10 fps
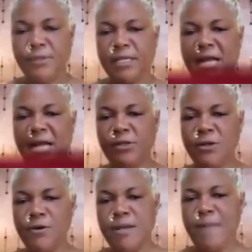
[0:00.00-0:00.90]
You think I don't
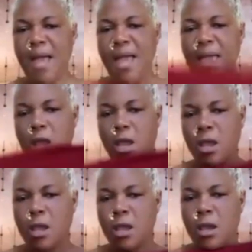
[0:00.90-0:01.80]
town them buy?
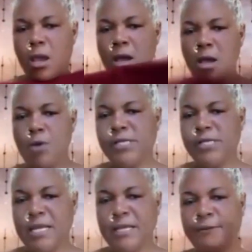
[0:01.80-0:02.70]

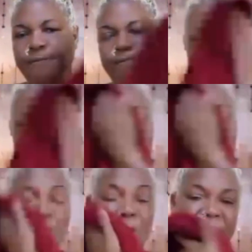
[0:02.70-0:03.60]
Rosalie,
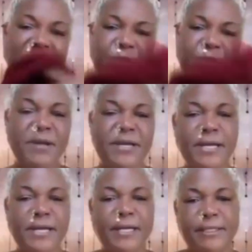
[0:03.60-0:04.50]
what you have to
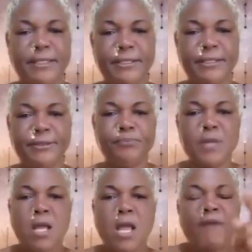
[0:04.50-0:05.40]
accommodate?
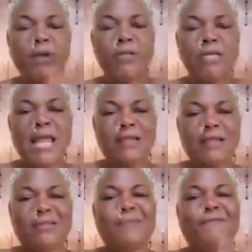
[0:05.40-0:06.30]
If a blood
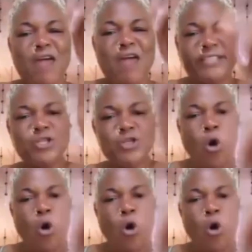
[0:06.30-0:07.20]
clot followers
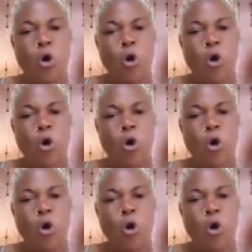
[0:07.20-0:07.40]
know.